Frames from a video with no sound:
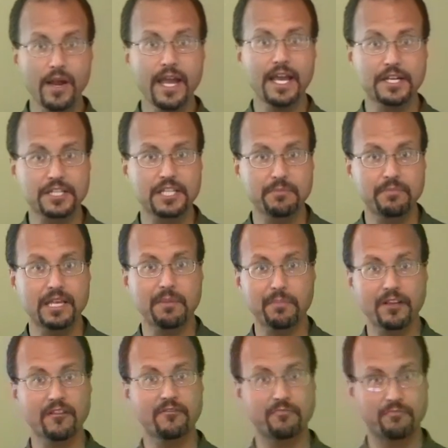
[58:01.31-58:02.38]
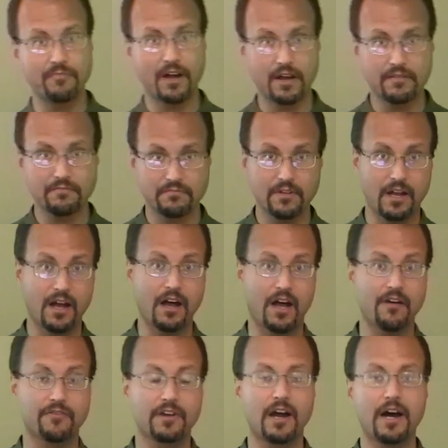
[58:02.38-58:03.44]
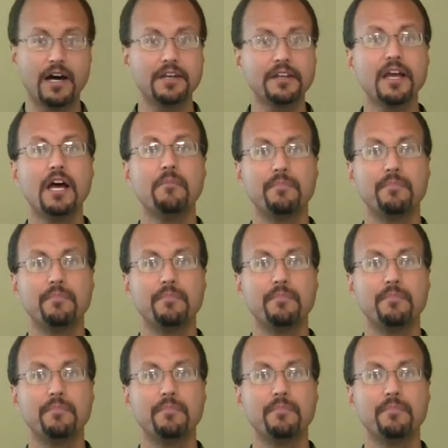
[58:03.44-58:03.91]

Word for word: way to the people of God,